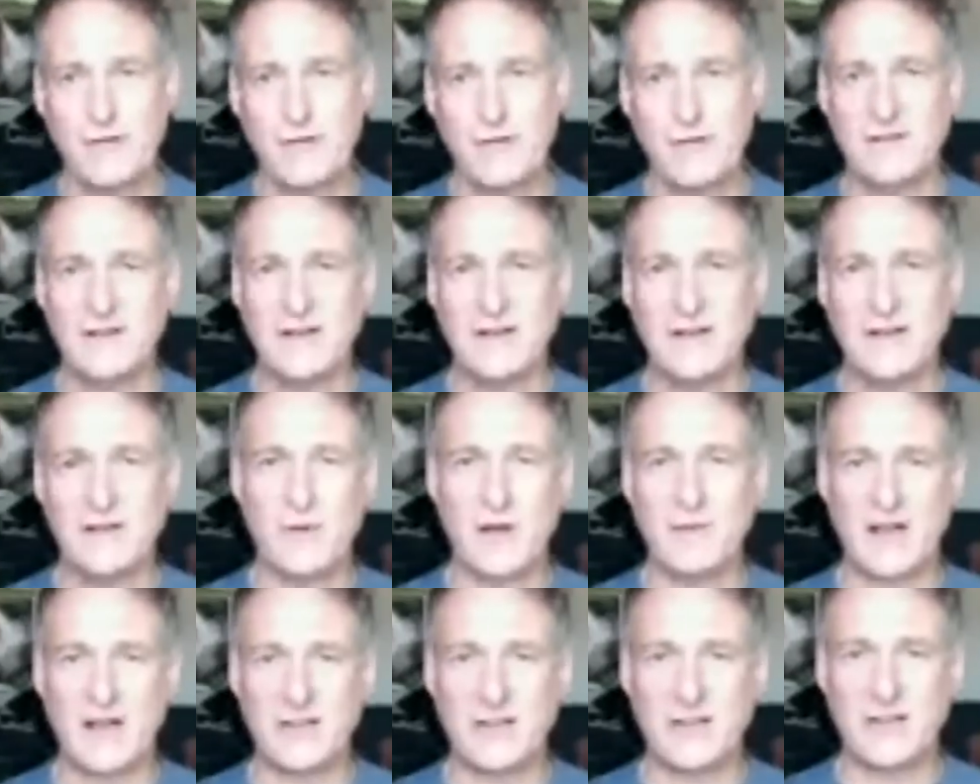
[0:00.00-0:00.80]
Real
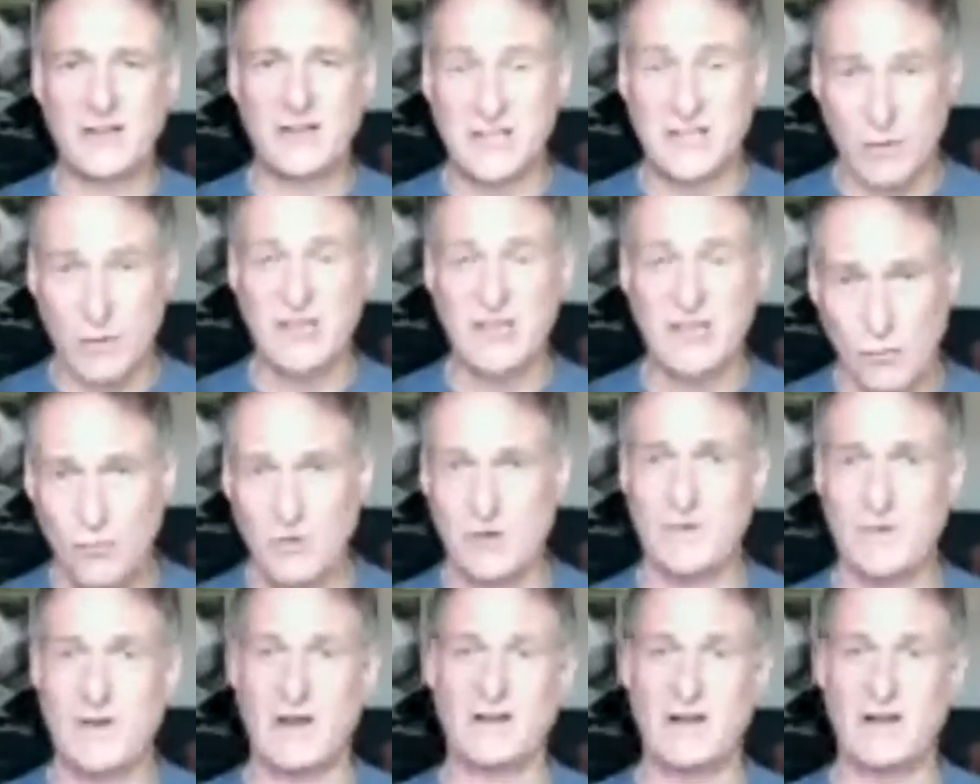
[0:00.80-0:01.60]
friendly
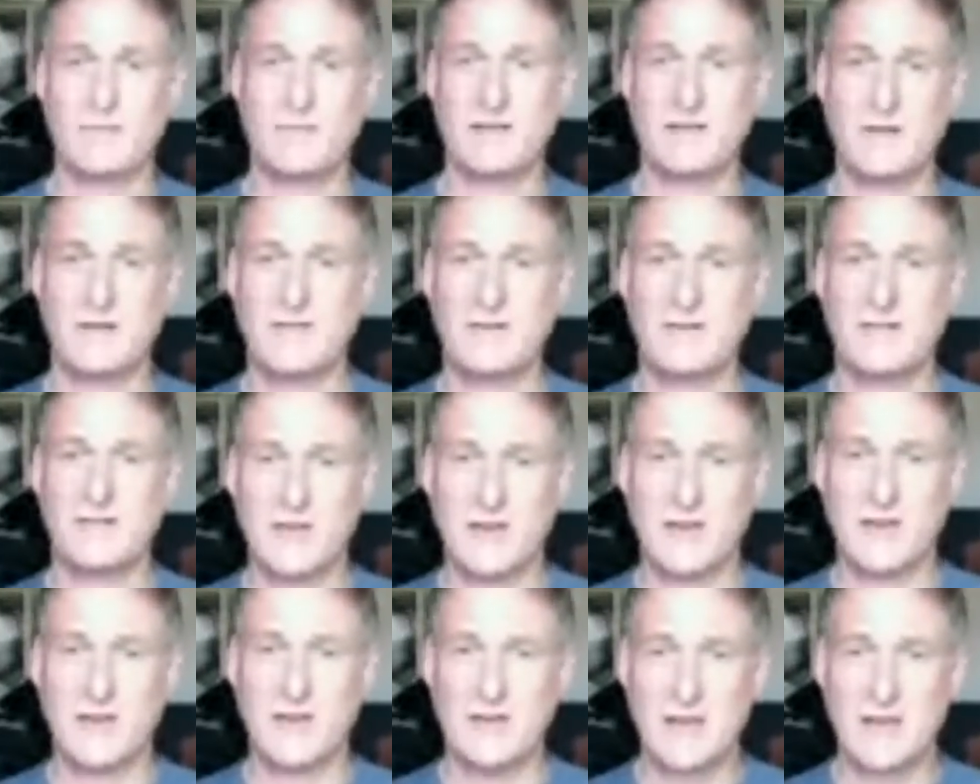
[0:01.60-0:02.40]
budget. It's all
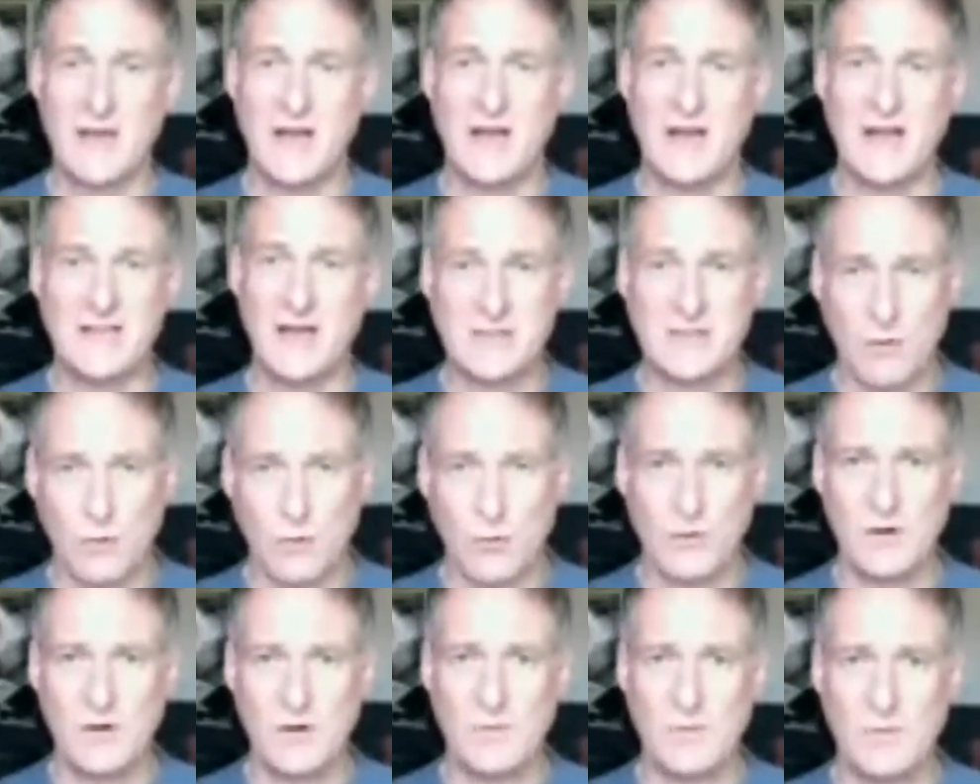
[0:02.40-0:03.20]
about
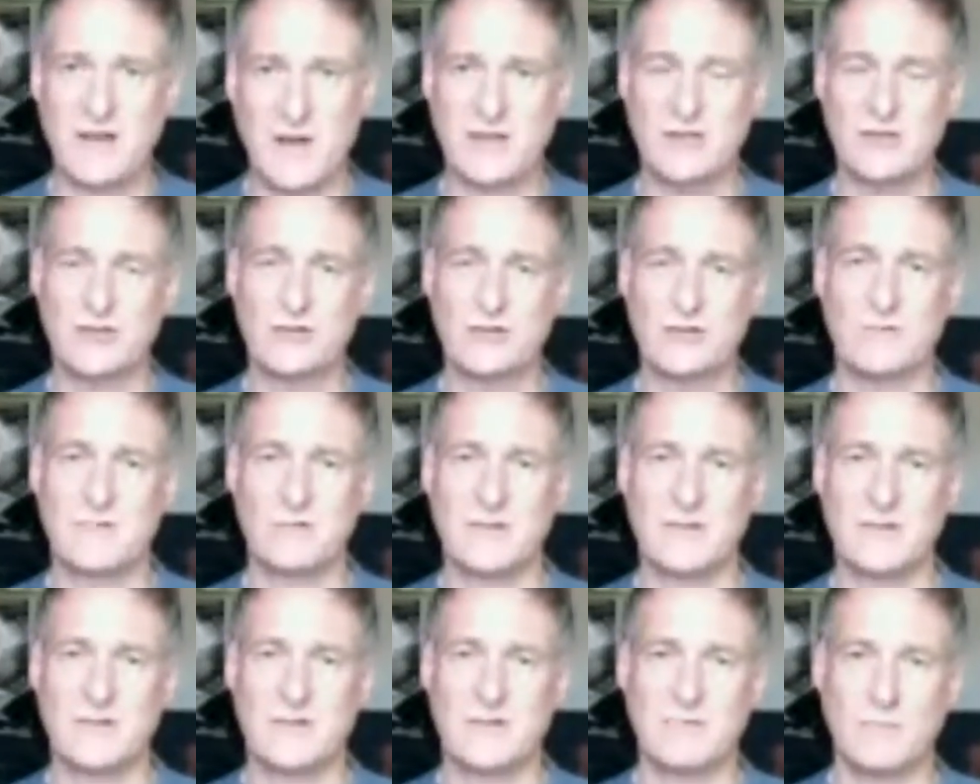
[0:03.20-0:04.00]
community. It's
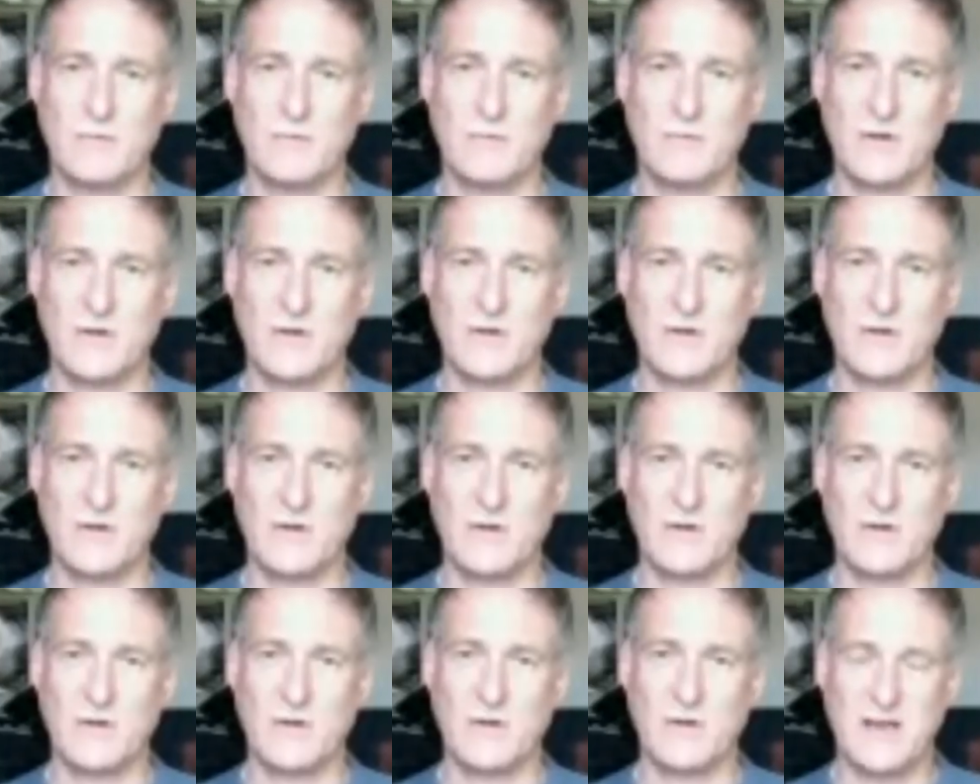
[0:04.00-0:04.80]
all about
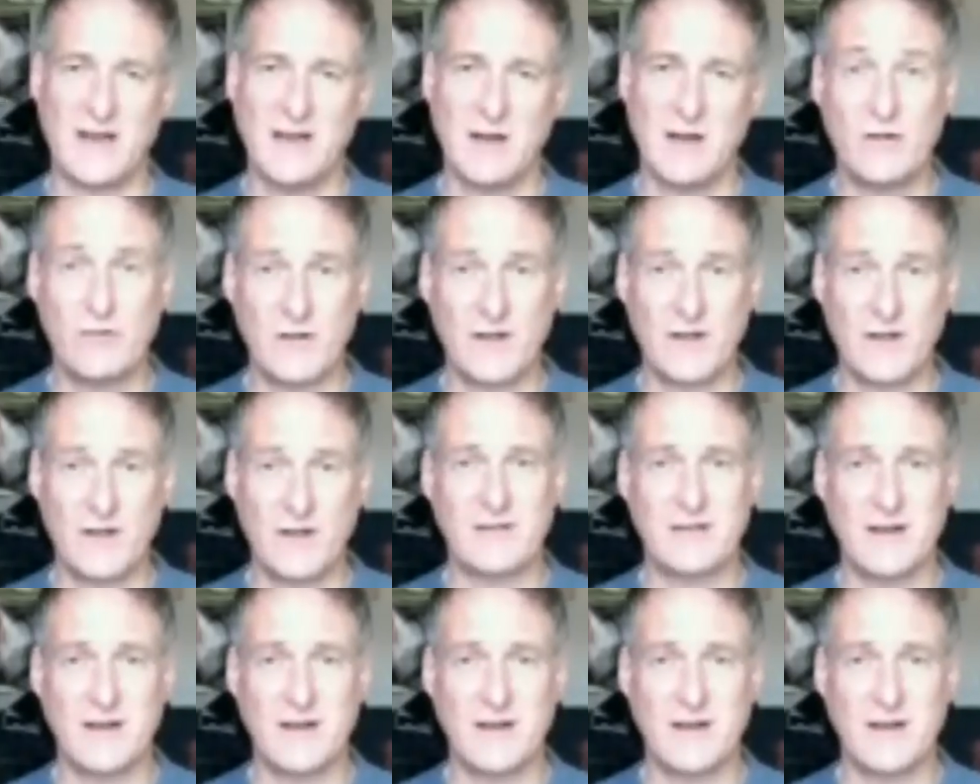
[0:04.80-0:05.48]
ensuring that we